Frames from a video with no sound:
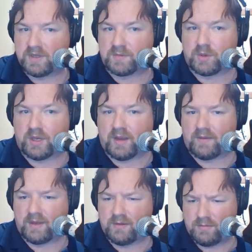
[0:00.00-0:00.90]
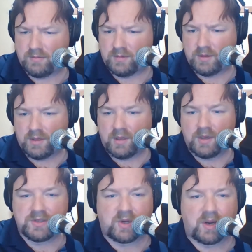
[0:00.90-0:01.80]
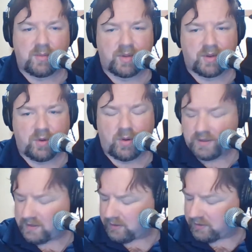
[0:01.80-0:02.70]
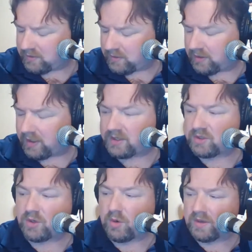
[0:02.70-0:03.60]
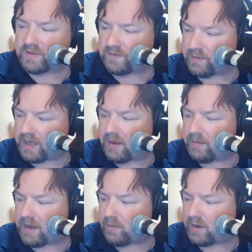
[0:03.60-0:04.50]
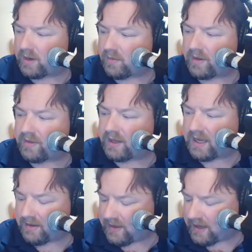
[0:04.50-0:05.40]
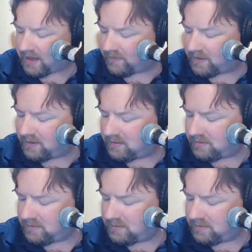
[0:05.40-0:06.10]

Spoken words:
It's pretty heavy. Sorry about the noise. There's a little extra noise from the Ant-Man when I run the gain that heavy.